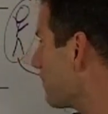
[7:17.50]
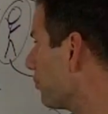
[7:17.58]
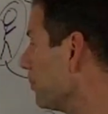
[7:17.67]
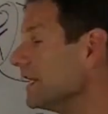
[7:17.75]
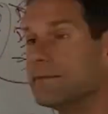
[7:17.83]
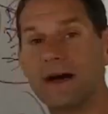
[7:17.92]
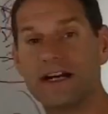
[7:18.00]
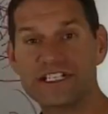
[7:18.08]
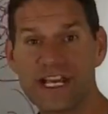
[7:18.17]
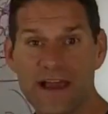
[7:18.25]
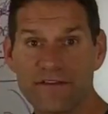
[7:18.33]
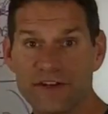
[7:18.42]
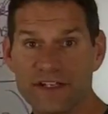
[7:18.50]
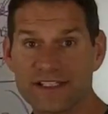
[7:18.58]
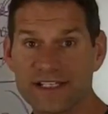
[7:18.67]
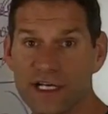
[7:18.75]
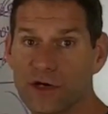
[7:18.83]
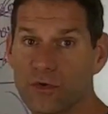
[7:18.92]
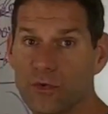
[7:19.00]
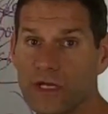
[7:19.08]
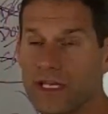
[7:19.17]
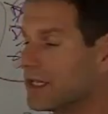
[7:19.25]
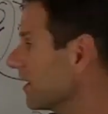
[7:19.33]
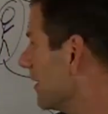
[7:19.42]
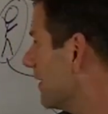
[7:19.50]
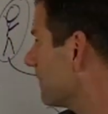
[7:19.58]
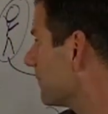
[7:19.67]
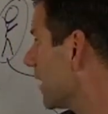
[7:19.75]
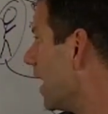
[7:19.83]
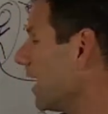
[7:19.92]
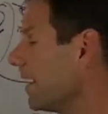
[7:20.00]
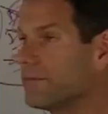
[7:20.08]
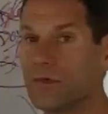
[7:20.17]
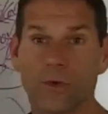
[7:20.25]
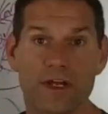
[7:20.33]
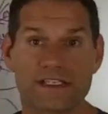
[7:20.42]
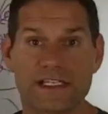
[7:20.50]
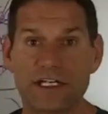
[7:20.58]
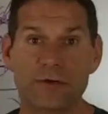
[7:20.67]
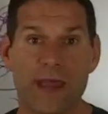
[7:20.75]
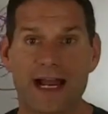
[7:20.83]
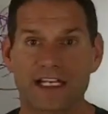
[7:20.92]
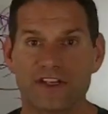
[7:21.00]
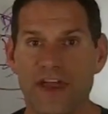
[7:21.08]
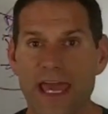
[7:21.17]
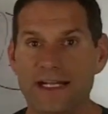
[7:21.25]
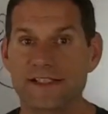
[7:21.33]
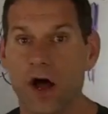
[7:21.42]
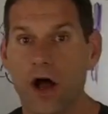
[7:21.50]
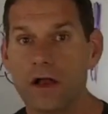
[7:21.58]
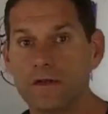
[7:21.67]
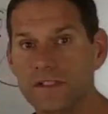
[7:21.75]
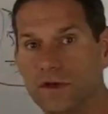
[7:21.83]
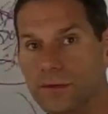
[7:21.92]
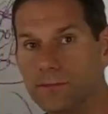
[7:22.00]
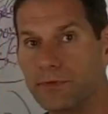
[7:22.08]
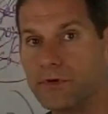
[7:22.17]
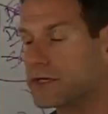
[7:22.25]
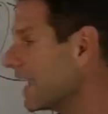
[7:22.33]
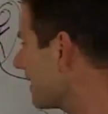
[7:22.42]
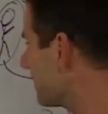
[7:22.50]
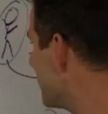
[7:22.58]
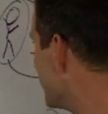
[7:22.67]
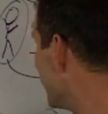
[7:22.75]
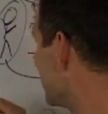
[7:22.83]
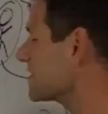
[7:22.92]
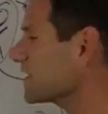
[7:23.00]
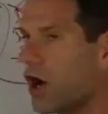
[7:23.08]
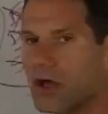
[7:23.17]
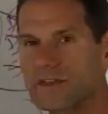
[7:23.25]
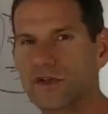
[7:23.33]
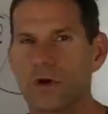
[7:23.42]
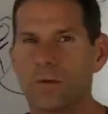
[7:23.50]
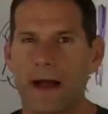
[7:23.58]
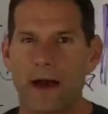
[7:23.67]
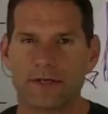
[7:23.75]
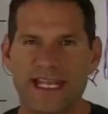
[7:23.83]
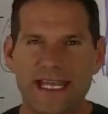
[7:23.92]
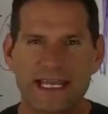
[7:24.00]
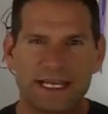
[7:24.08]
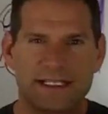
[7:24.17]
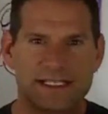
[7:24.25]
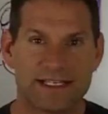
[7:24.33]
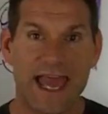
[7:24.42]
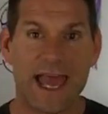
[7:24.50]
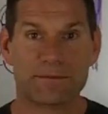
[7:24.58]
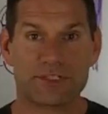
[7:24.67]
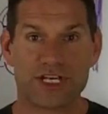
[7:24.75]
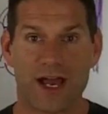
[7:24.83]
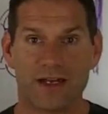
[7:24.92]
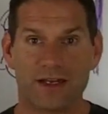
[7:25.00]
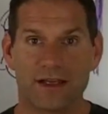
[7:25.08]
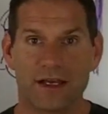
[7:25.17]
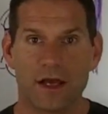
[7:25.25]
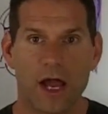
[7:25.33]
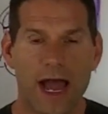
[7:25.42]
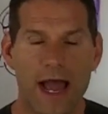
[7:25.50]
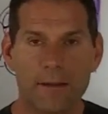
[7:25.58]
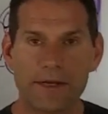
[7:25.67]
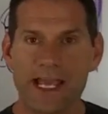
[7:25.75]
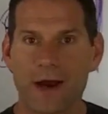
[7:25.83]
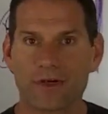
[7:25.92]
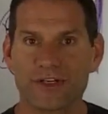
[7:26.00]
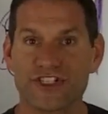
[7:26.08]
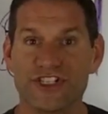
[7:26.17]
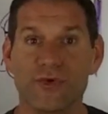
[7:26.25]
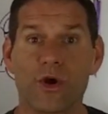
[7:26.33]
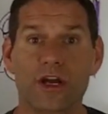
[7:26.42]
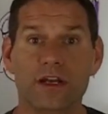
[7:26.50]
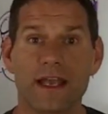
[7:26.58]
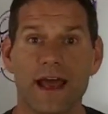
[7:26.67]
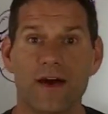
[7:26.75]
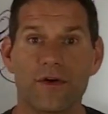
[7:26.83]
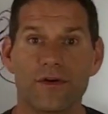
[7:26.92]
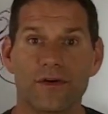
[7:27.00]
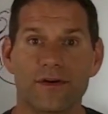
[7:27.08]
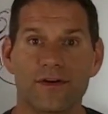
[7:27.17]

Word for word: pretty much every single week um, where it's interactive. And it's also, the boot camp is also about taking a snapshot. How many hours do you work now?